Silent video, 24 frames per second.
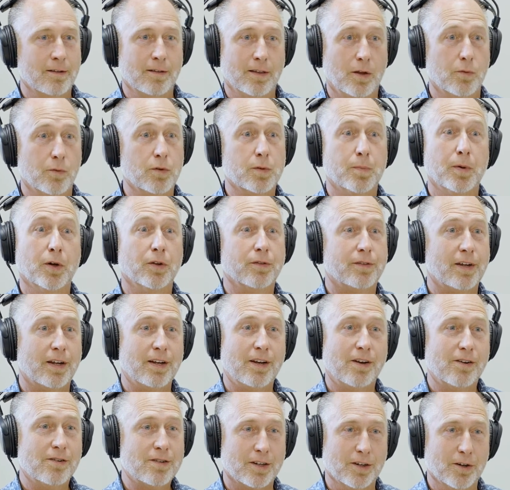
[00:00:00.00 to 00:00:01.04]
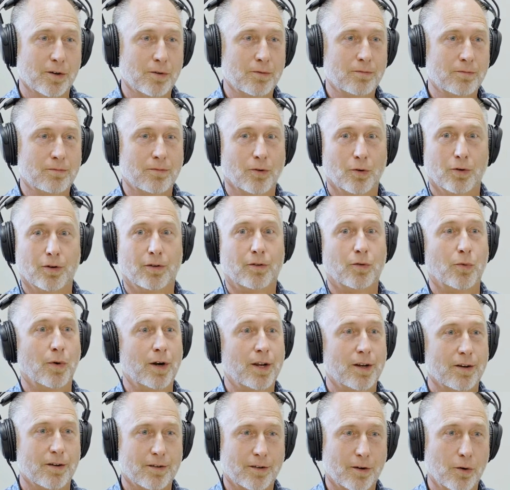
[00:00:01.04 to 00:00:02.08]
was built 10 years ago or 20
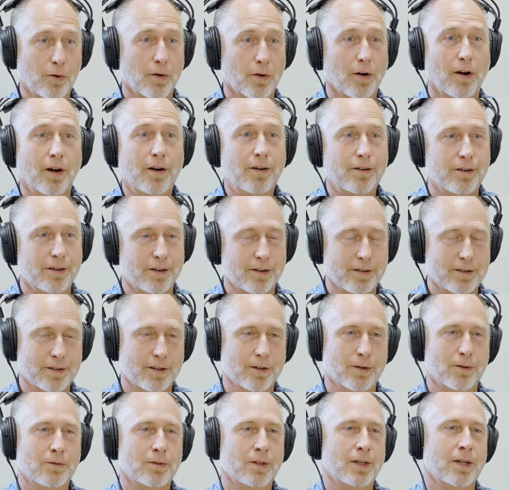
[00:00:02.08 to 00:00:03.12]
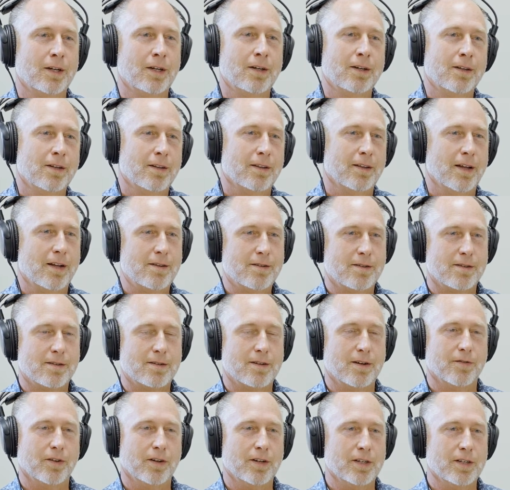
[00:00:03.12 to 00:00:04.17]
years ago or 100 years ago, that's the
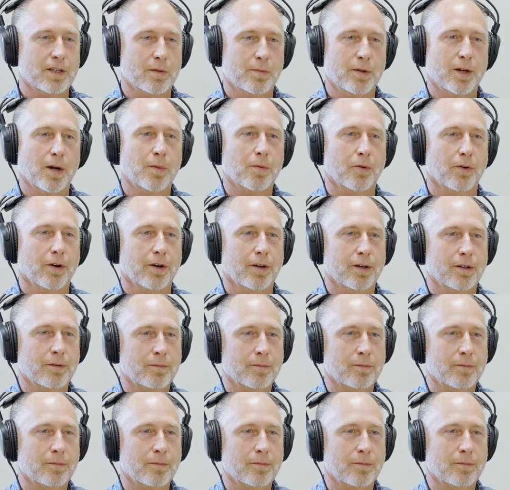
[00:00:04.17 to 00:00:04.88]
stuff that needs to be upgraded.